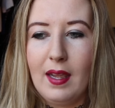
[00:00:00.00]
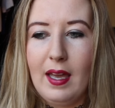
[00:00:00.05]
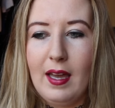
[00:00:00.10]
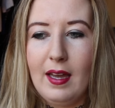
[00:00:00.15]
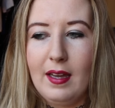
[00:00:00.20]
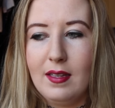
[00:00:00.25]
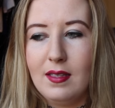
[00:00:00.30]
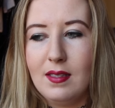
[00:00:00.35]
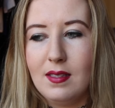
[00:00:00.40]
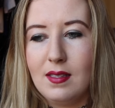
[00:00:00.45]

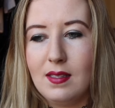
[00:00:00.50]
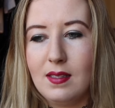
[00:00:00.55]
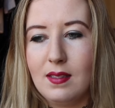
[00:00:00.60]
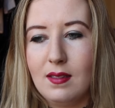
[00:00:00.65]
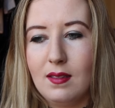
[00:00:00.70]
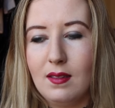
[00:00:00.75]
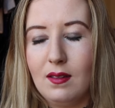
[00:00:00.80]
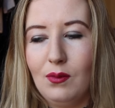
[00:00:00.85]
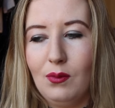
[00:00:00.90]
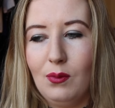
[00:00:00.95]

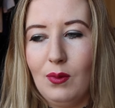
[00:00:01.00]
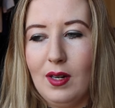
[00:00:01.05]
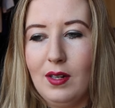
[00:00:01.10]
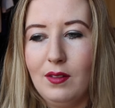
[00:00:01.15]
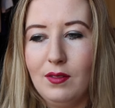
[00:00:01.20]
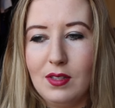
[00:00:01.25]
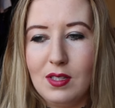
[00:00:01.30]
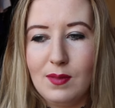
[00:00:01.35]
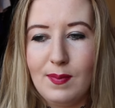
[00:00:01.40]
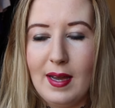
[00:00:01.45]
as one
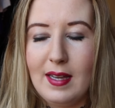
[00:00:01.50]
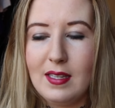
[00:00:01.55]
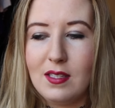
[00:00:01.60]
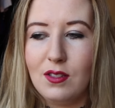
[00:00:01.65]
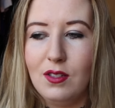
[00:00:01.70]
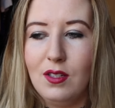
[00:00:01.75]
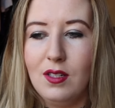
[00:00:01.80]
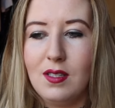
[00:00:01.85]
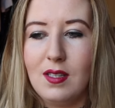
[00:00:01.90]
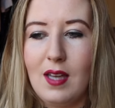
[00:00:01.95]
of the Spice
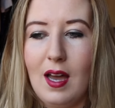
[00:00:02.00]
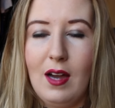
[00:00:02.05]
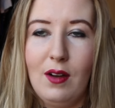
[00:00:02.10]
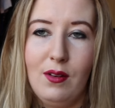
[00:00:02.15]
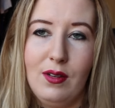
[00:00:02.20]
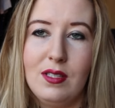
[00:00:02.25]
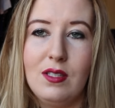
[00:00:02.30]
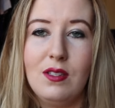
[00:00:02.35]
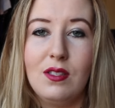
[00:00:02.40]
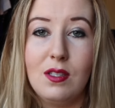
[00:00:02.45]
Girls. I
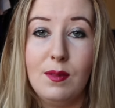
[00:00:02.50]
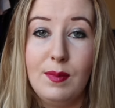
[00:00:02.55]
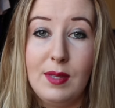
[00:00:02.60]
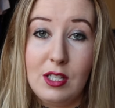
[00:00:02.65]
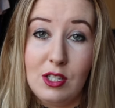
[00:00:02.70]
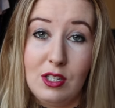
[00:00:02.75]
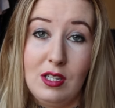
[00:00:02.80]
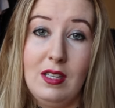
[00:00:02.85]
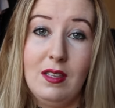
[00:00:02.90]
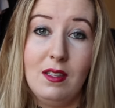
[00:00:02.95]
always used to
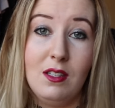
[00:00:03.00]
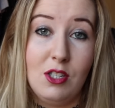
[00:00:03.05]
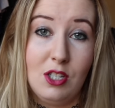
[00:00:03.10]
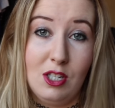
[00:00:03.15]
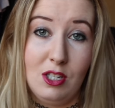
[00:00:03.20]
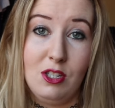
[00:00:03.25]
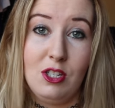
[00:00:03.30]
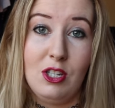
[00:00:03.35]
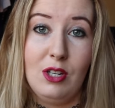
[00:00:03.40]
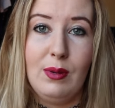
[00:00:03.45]
be either
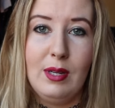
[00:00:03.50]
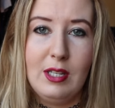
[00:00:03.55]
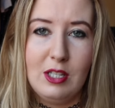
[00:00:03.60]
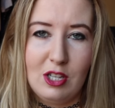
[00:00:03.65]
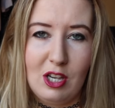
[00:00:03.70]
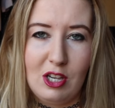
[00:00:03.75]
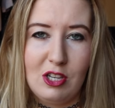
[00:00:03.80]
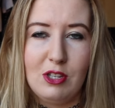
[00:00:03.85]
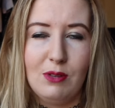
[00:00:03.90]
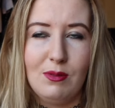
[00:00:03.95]
Ginger when
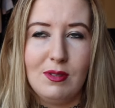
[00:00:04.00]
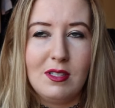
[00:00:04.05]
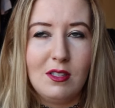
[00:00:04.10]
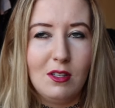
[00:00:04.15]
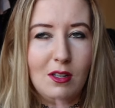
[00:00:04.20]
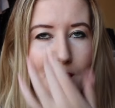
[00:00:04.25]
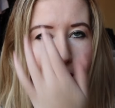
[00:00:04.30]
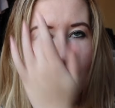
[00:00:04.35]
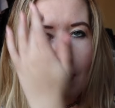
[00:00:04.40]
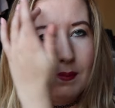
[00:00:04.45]
Ginger was
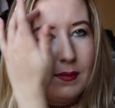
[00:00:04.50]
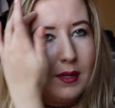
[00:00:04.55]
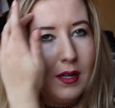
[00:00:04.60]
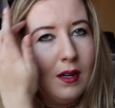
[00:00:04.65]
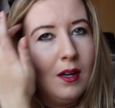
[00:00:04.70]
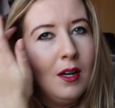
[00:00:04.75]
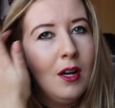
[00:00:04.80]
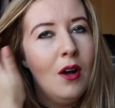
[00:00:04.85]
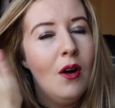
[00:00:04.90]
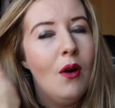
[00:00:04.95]
still a
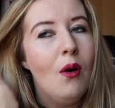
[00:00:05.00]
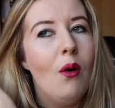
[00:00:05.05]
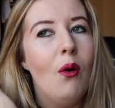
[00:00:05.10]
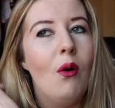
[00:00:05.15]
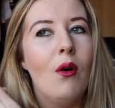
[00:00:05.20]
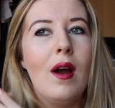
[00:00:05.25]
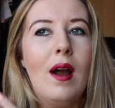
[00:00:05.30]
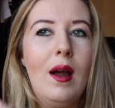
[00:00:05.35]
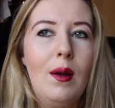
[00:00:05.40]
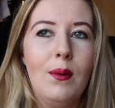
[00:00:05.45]
member,
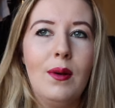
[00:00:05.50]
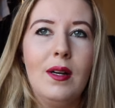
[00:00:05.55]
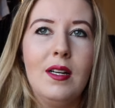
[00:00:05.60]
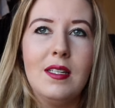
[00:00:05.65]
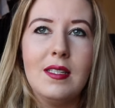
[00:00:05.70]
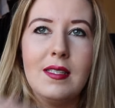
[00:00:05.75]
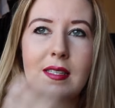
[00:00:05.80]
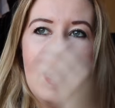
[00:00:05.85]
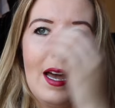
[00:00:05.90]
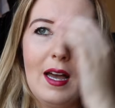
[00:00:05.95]
or I
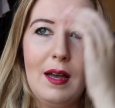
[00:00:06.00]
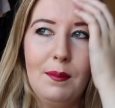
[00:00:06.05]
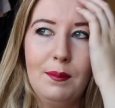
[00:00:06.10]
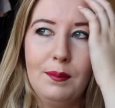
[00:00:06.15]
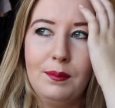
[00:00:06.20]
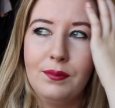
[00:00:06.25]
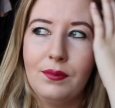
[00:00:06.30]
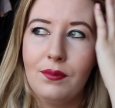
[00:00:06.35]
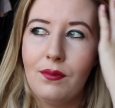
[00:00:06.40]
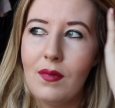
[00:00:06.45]
was
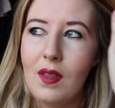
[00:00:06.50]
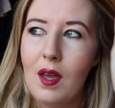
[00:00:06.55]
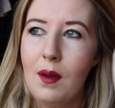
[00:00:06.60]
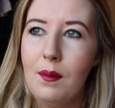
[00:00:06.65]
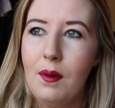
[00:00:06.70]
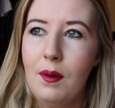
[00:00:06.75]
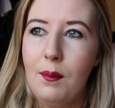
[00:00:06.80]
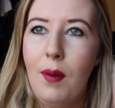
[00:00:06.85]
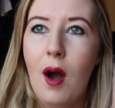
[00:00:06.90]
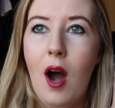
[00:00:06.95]

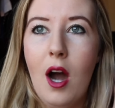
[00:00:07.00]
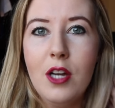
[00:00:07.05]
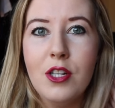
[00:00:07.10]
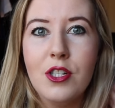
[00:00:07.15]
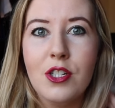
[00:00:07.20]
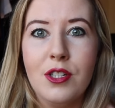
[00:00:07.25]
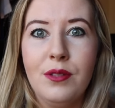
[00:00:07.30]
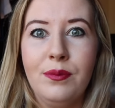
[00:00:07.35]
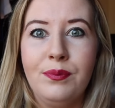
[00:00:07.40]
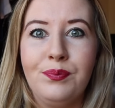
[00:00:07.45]

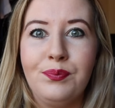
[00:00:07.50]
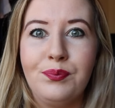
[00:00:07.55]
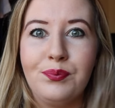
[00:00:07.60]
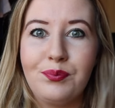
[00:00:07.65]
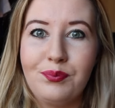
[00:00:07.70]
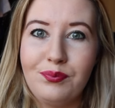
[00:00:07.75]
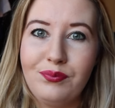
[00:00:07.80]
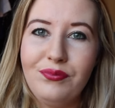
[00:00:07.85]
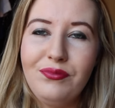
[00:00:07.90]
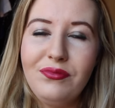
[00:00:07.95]
Posh,
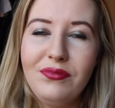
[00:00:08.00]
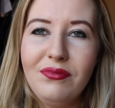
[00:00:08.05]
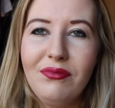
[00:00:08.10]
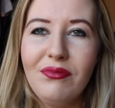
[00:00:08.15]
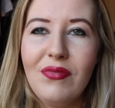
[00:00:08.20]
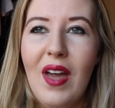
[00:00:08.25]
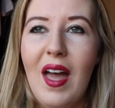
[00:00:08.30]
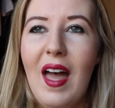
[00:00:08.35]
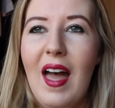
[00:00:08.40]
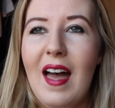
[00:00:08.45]

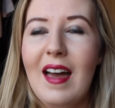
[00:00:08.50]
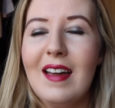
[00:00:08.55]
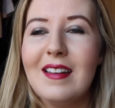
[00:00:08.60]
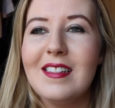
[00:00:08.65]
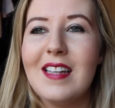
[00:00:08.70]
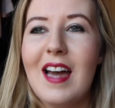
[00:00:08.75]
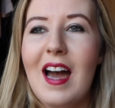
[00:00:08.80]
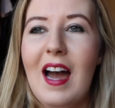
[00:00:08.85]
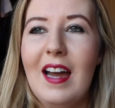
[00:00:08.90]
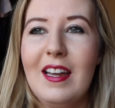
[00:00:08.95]

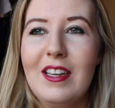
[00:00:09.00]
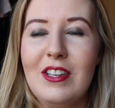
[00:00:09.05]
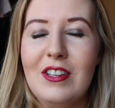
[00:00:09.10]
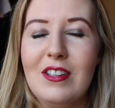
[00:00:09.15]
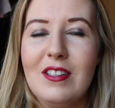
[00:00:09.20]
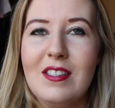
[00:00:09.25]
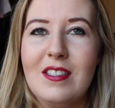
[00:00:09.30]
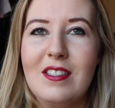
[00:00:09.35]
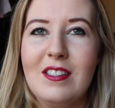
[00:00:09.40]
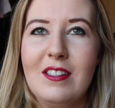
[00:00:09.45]
and I
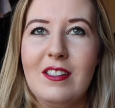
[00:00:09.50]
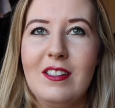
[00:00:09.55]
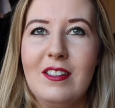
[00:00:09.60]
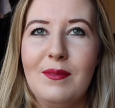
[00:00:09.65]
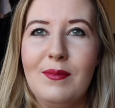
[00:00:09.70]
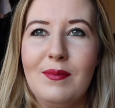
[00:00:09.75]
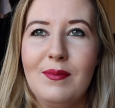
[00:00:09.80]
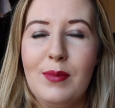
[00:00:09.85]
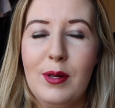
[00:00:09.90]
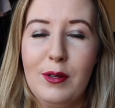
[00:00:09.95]
used
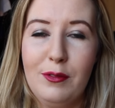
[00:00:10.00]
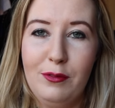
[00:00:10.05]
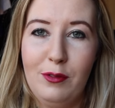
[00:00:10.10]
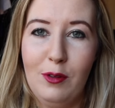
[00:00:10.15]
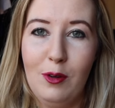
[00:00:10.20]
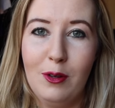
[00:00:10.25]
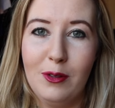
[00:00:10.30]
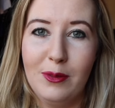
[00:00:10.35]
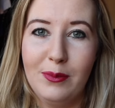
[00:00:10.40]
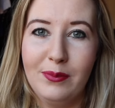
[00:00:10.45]
to
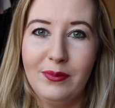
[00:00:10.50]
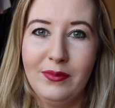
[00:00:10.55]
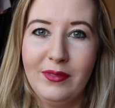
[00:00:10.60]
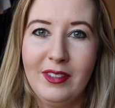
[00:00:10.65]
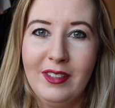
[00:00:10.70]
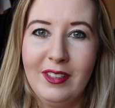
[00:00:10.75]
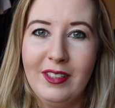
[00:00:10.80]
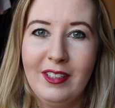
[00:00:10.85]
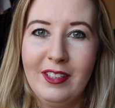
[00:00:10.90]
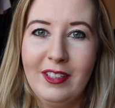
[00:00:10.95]
perform
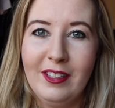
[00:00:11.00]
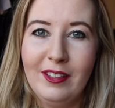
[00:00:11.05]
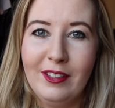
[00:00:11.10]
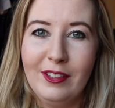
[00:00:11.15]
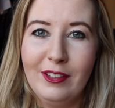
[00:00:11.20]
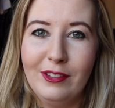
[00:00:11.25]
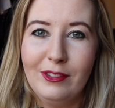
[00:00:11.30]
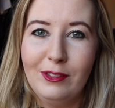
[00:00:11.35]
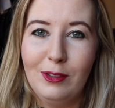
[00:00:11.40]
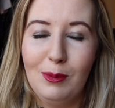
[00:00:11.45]

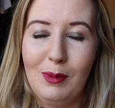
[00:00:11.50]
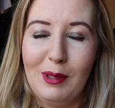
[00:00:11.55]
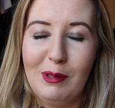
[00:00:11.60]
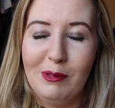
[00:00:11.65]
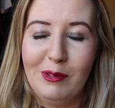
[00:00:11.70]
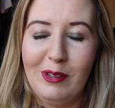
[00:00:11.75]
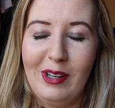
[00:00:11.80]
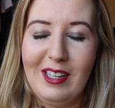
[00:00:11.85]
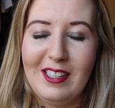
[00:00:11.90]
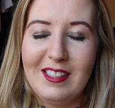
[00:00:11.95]
for my
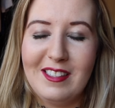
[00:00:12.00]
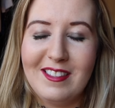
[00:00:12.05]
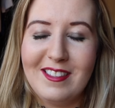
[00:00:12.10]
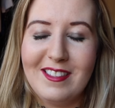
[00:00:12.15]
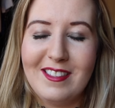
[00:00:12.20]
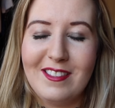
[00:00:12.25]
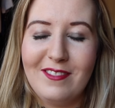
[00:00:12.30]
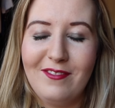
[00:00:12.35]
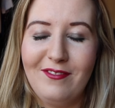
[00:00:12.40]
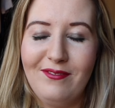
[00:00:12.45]

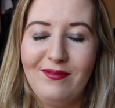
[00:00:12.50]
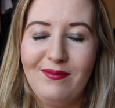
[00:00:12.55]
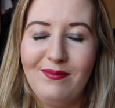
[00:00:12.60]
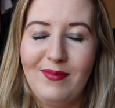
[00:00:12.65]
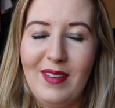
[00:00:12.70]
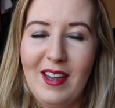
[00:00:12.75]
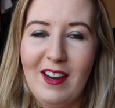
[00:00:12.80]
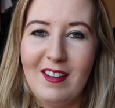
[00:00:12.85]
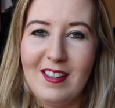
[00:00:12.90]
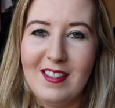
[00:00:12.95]
friends'
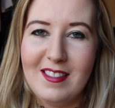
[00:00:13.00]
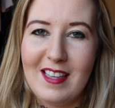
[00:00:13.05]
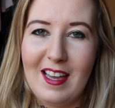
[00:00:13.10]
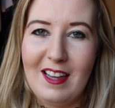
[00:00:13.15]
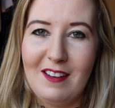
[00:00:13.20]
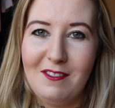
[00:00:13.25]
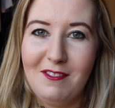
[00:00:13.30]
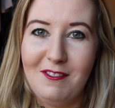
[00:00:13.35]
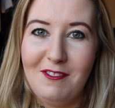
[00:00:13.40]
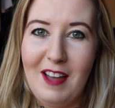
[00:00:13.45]
parents
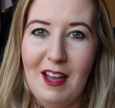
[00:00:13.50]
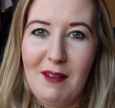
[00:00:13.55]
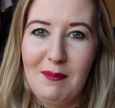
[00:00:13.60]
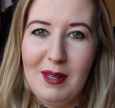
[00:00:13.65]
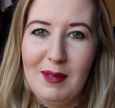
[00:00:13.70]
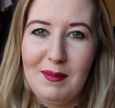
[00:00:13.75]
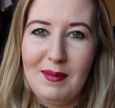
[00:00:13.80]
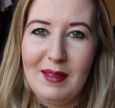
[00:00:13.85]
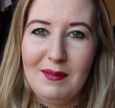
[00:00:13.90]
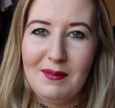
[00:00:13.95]
and
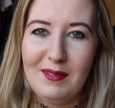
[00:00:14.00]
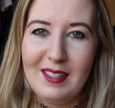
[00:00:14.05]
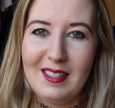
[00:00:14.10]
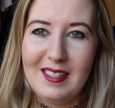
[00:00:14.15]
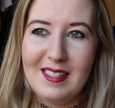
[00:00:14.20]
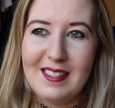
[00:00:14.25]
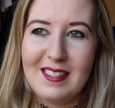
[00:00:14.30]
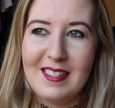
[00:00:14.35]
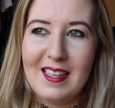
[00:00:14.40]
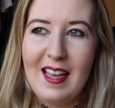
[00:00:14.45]
family
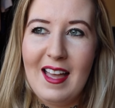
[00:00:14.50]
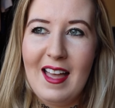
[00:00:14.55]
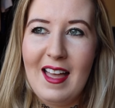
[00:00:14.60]
members,